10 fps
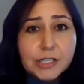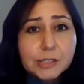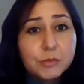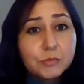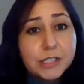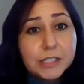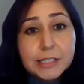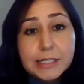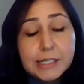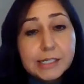that's been really
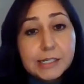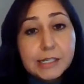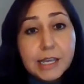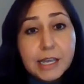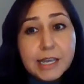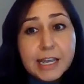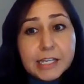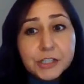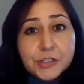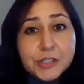key
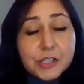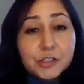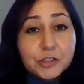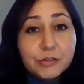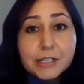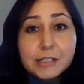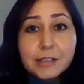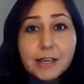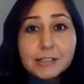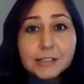in just ensuring
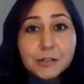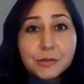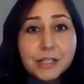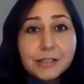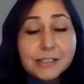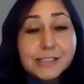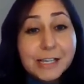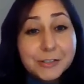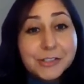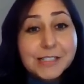that, the
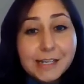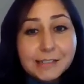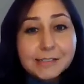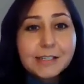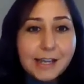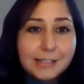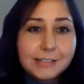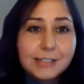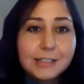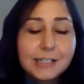sector stays
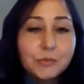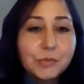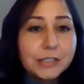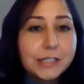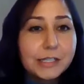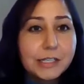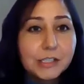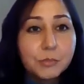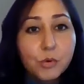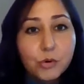connected and really
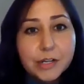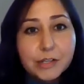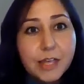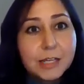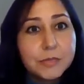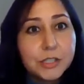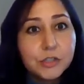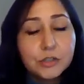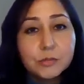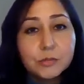supporting them in
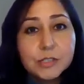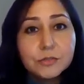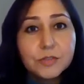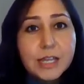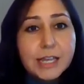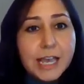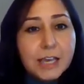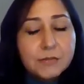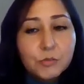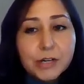terms of
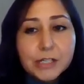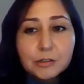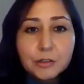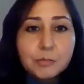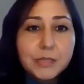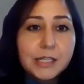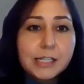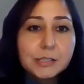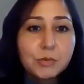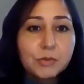having regular
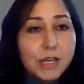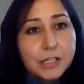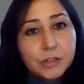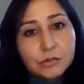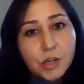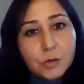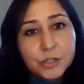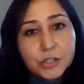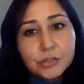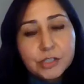meetings, providing those
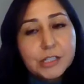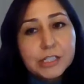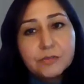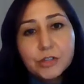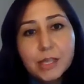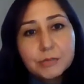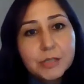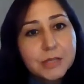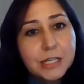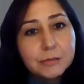opportunities for them to
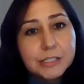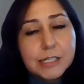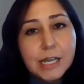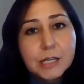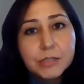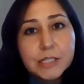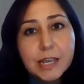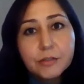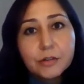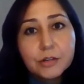be able to come
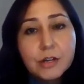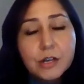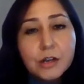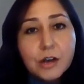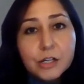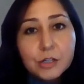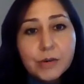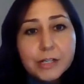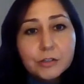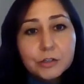together on a
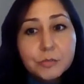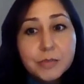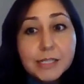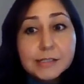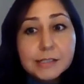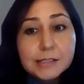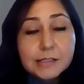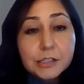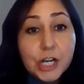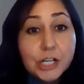regular basis
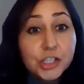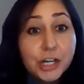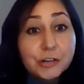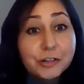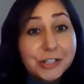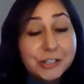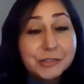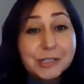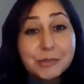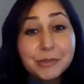and share,
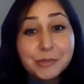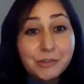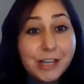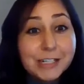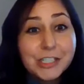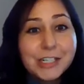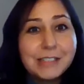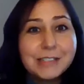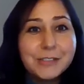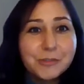some of those
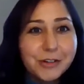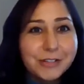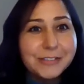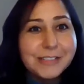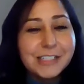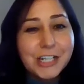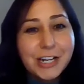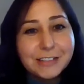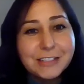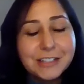strategies and struggles and
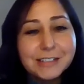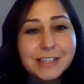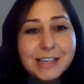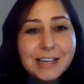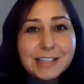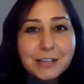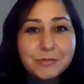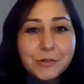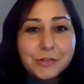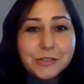challenges that
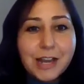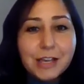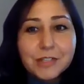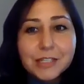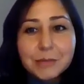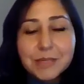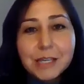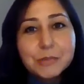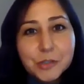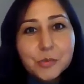folks are having and being
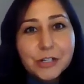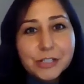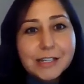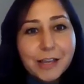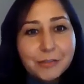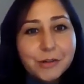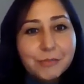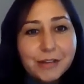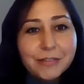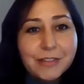able to work together
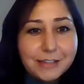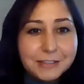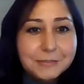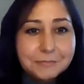around that.